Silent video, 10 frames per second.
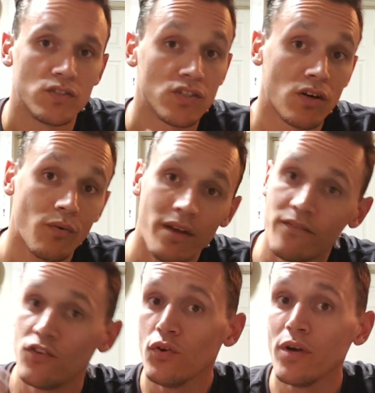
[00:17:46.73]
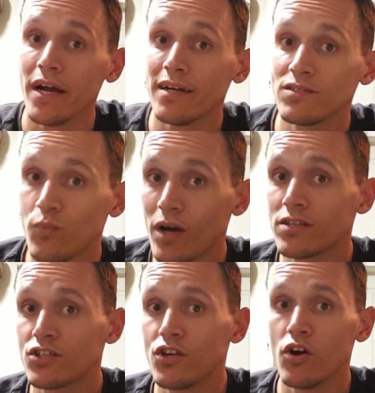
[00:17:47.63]
So, if you guys
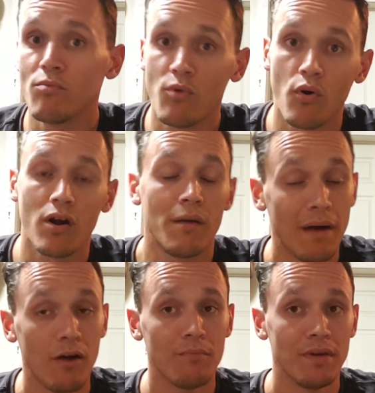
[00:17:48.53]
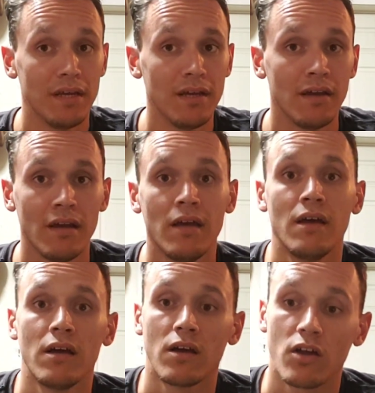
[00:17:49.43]
want to know more about me,
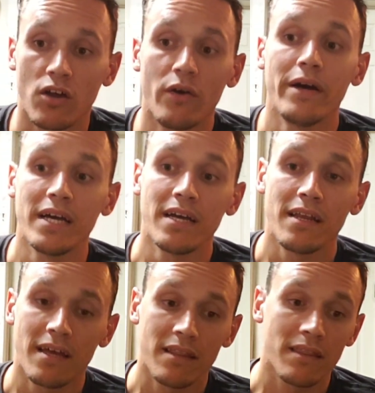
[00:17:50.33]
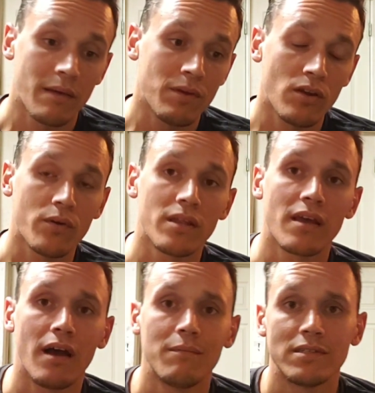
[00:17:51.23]
go ahead and let me know in the
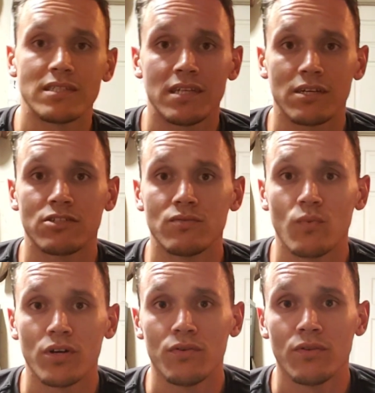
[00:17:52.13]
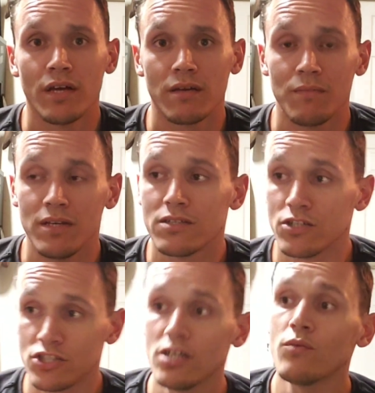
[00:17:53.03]
comments section what you'd like me
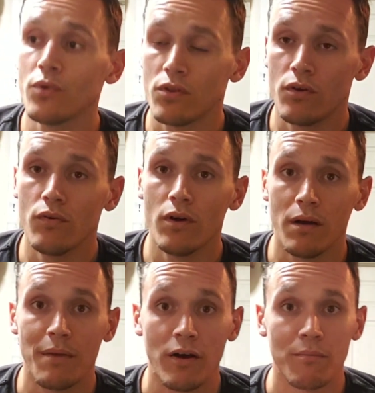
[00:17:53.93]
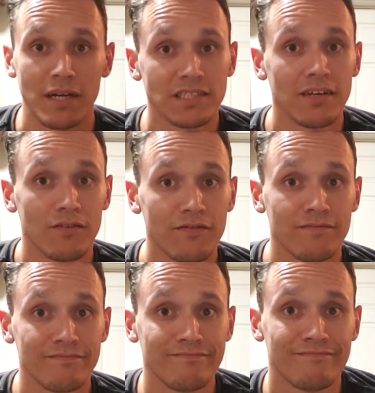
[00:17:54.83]
to share with you about myself.
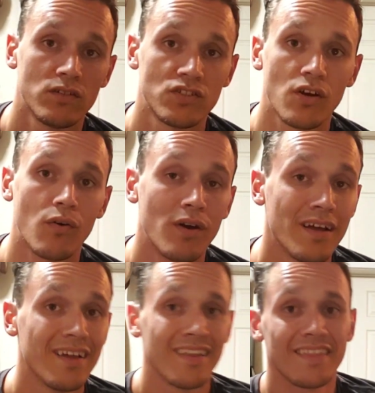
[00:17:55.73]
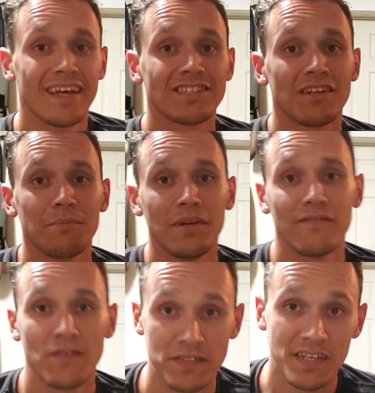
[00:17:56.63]
So, that's going to be
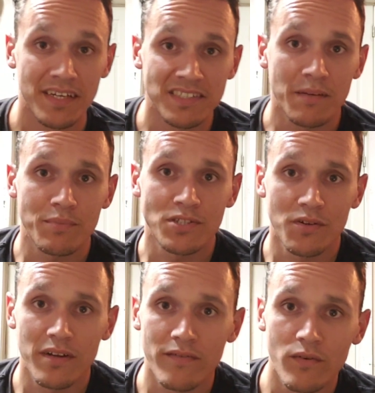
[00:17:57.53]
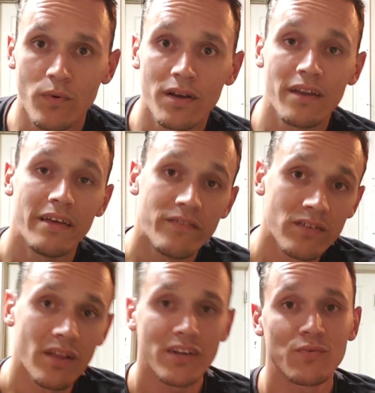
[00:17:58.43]
it for today's episode, everyone. If
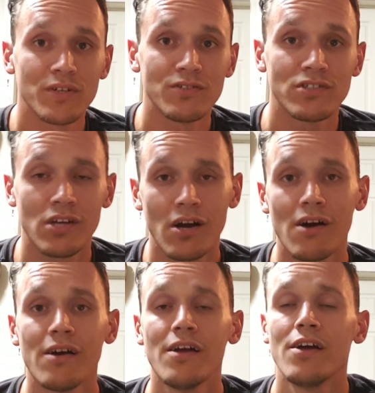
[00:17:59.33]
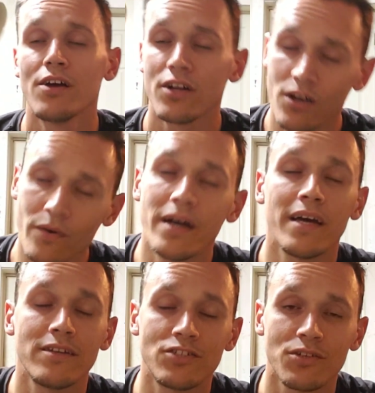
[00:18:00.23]
you liked what you saw, go
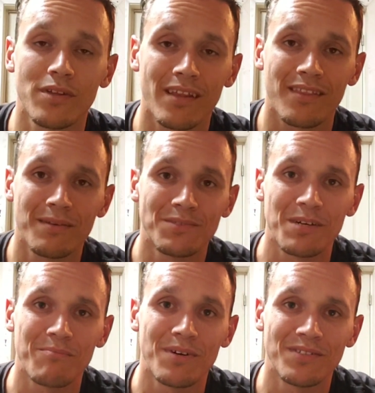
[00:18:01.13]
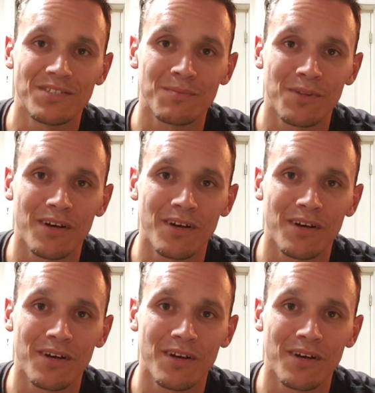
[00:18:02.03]
ahead and show that thumbs up button some